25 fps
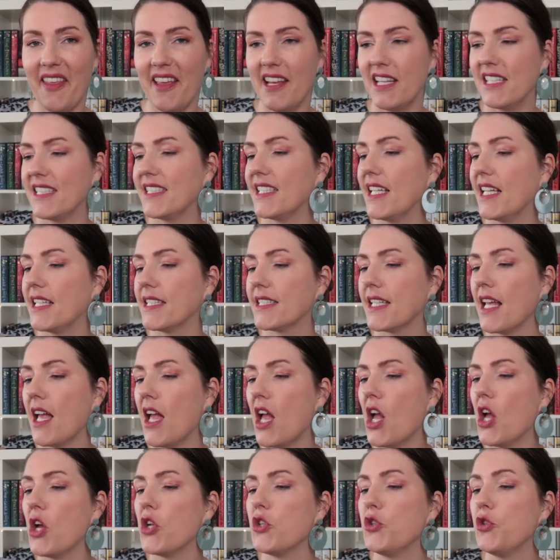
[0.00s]
it, it says,
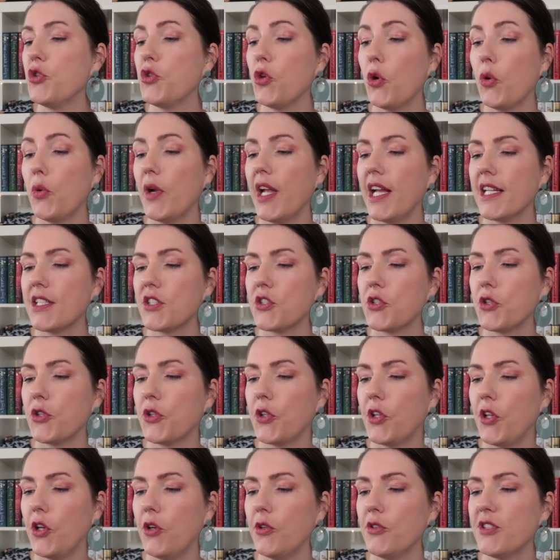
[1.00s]
don't get too
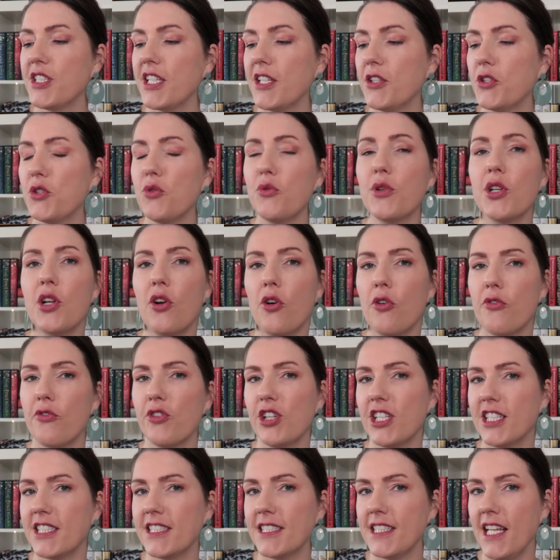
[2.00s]
close and do it over
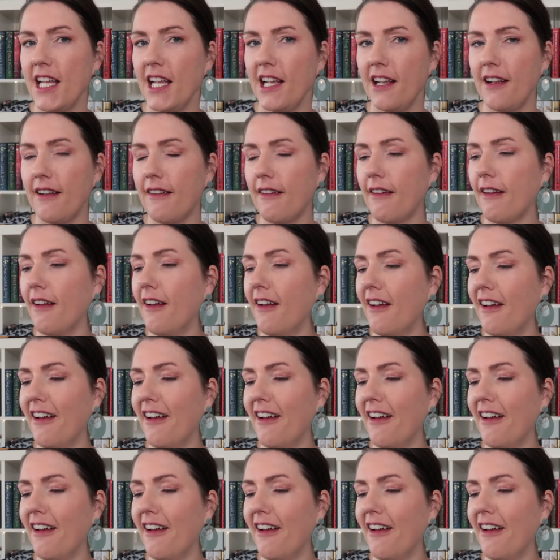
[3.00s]
the sink.